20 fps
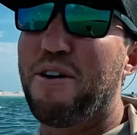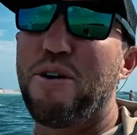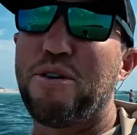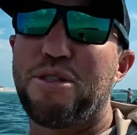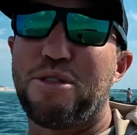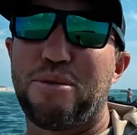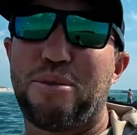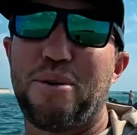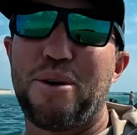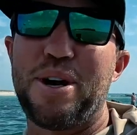
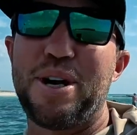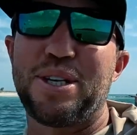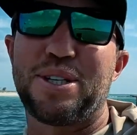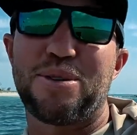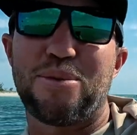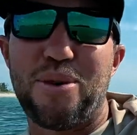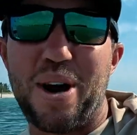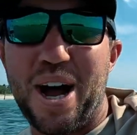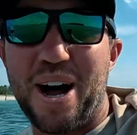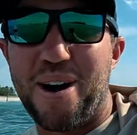
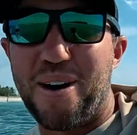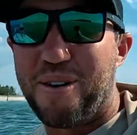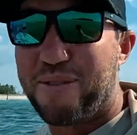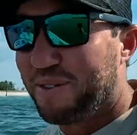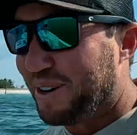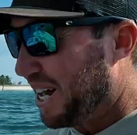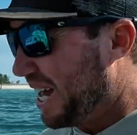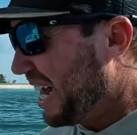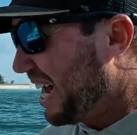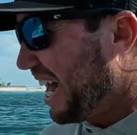
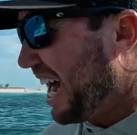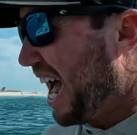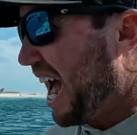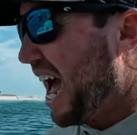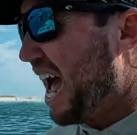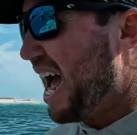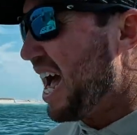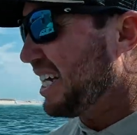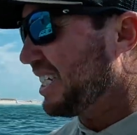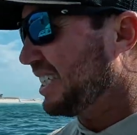312
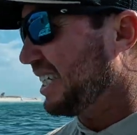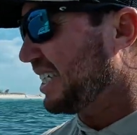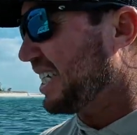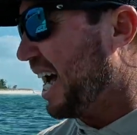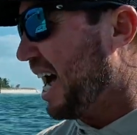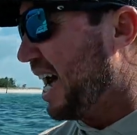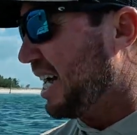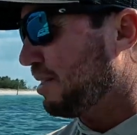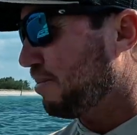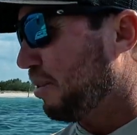has the
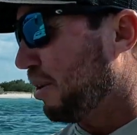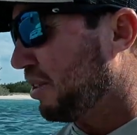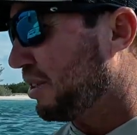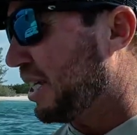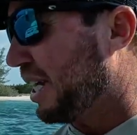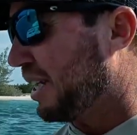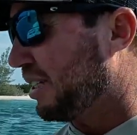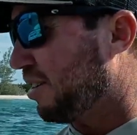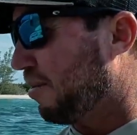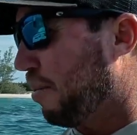tides
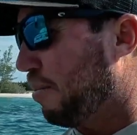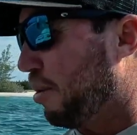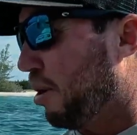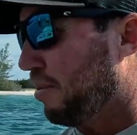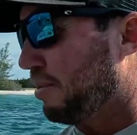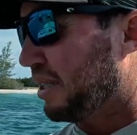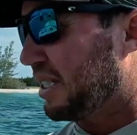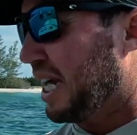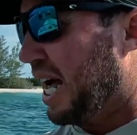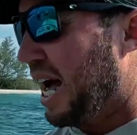built in. So I'm gonna pull
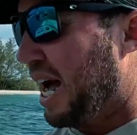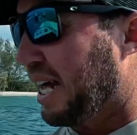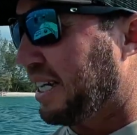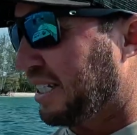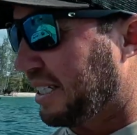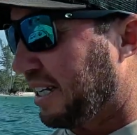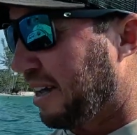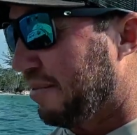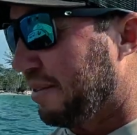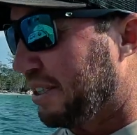up the
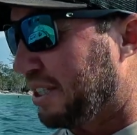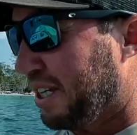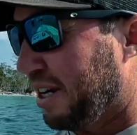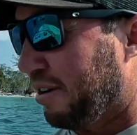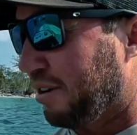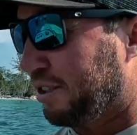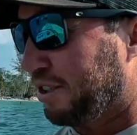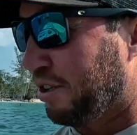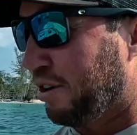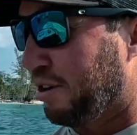tides. I'm in
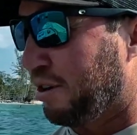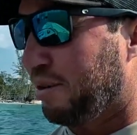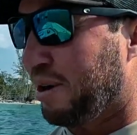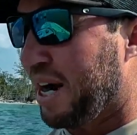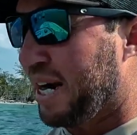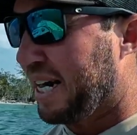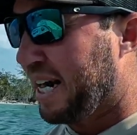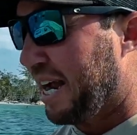Sarasota right